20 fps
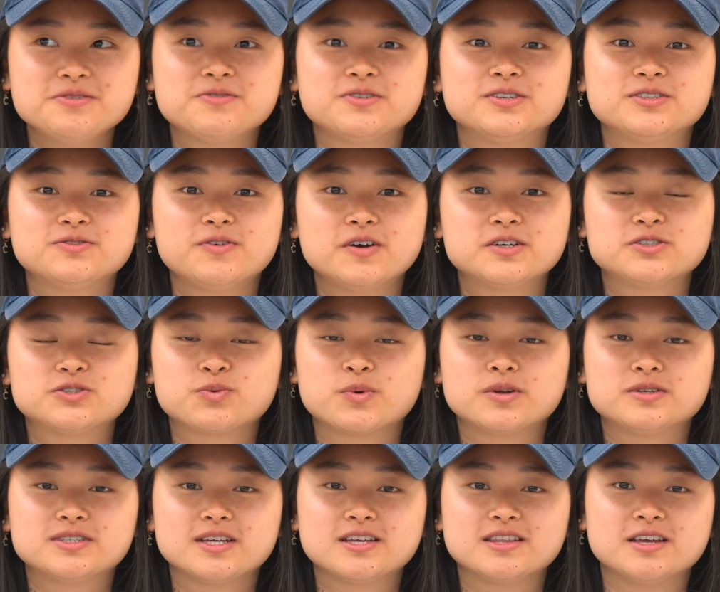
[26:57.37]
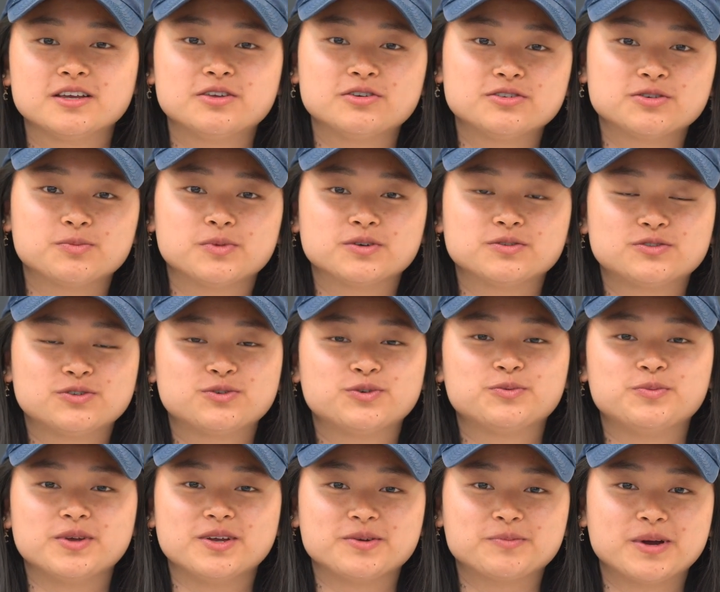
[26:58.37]
first of all, I just want to say thank you so much for
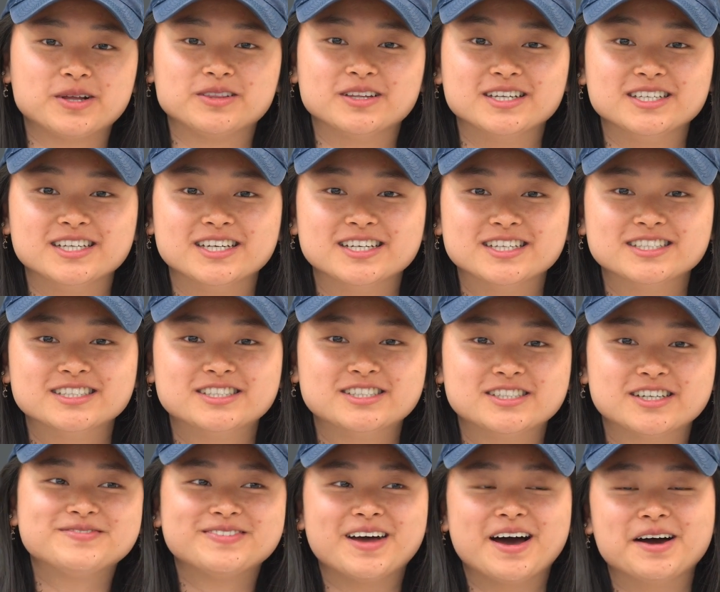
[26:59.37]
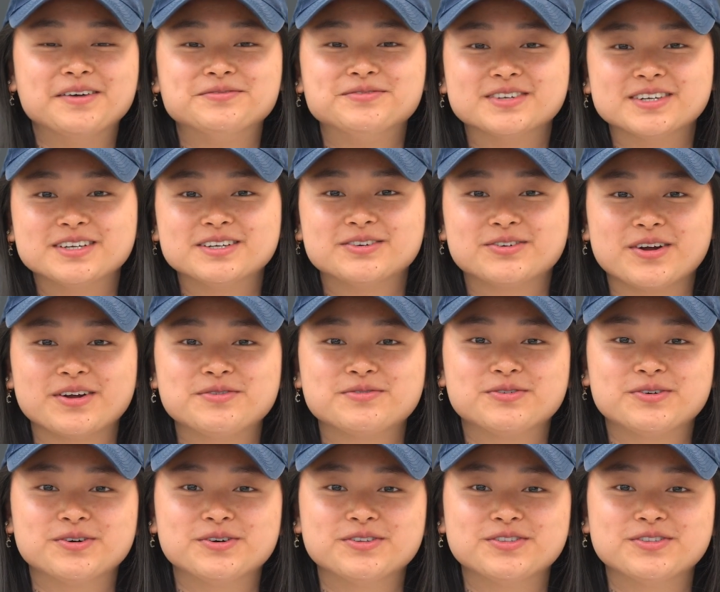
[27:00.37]
being my lineage. I'm really grateful